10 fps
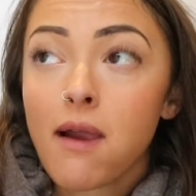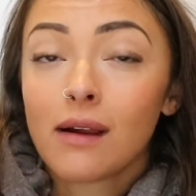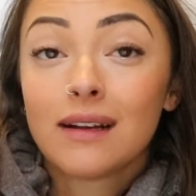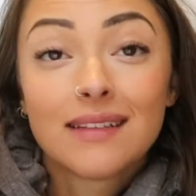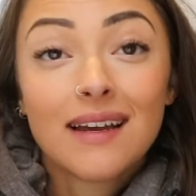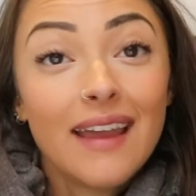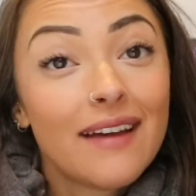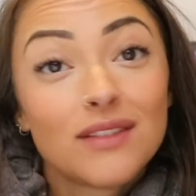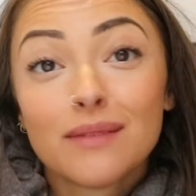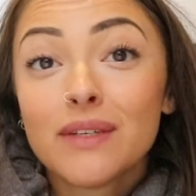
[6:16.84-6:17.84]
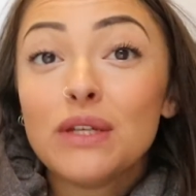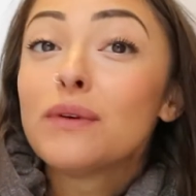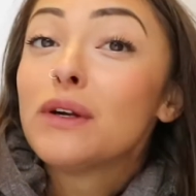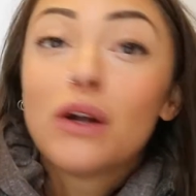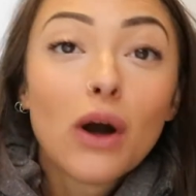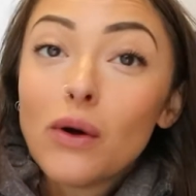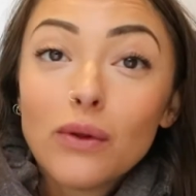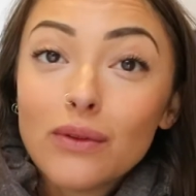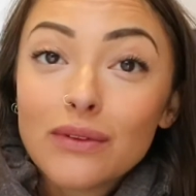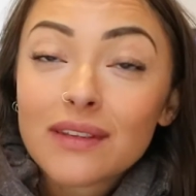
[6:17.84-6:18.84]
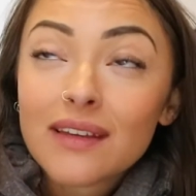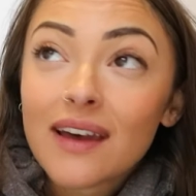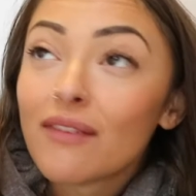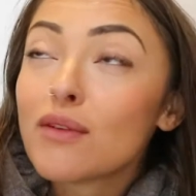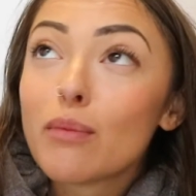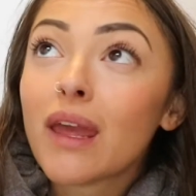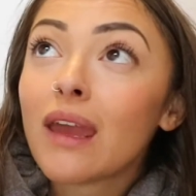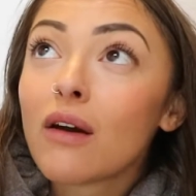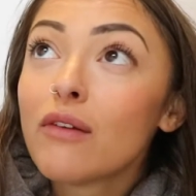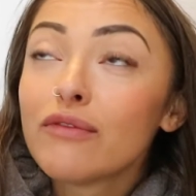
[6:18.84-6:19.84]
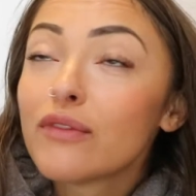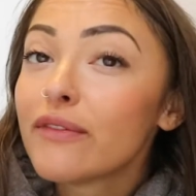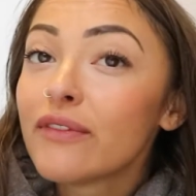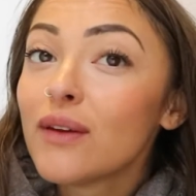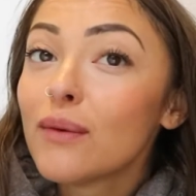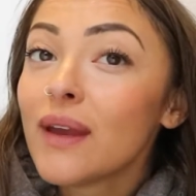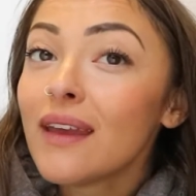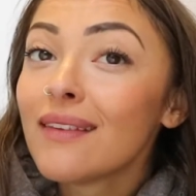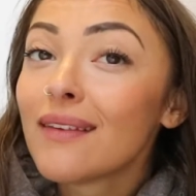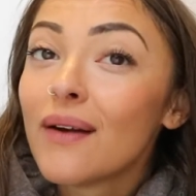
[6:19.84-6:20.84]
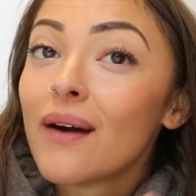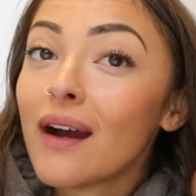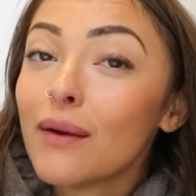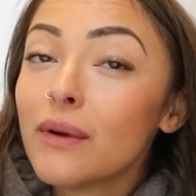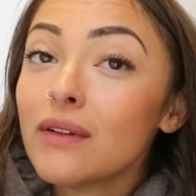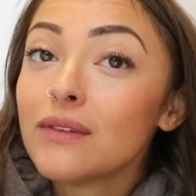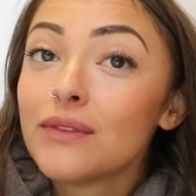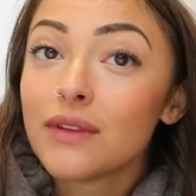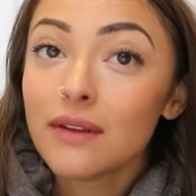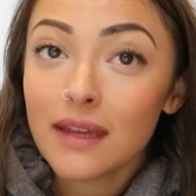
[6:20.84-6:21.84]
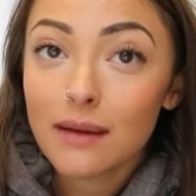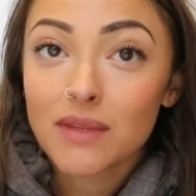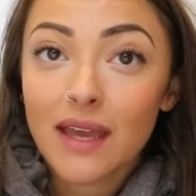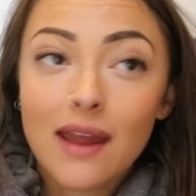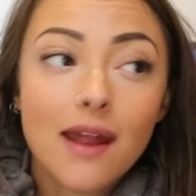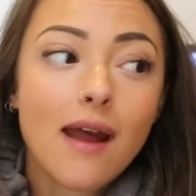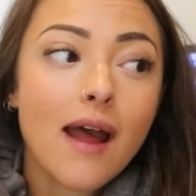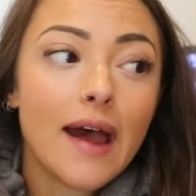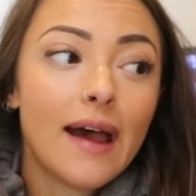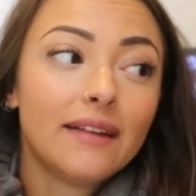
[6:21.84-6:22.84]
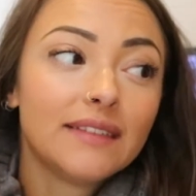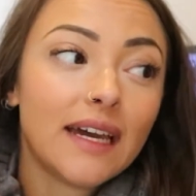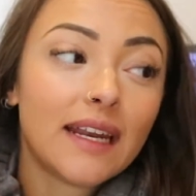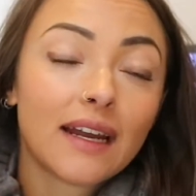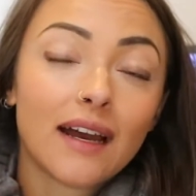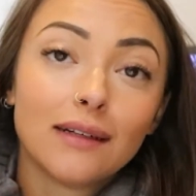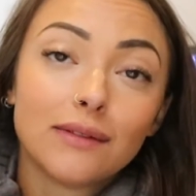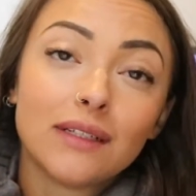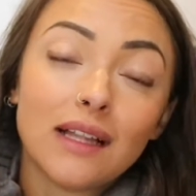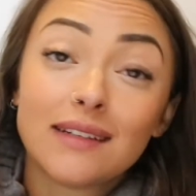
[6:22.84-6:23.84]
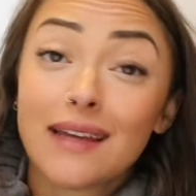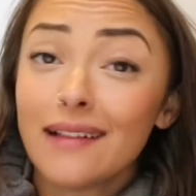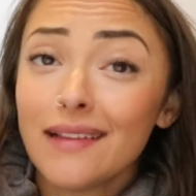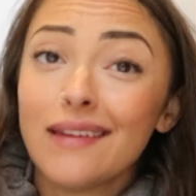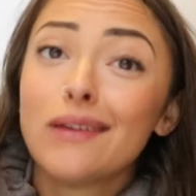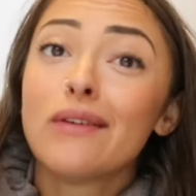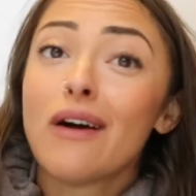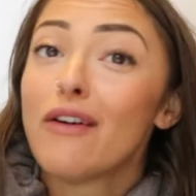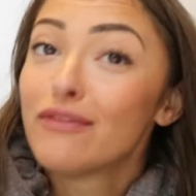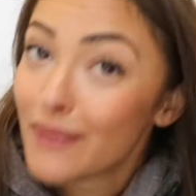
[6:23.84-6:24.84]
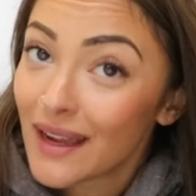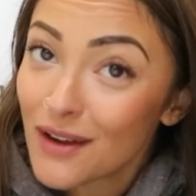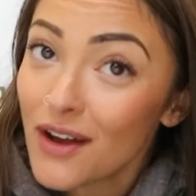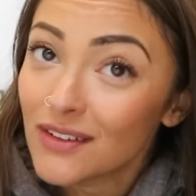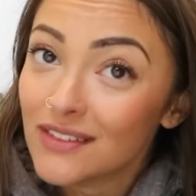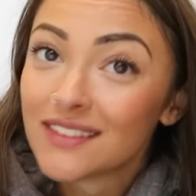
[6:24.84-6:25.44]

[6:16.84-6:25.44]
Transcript: because I have some new goals after being off for a few weeks. So I will do the update and then I will tell you of my goals.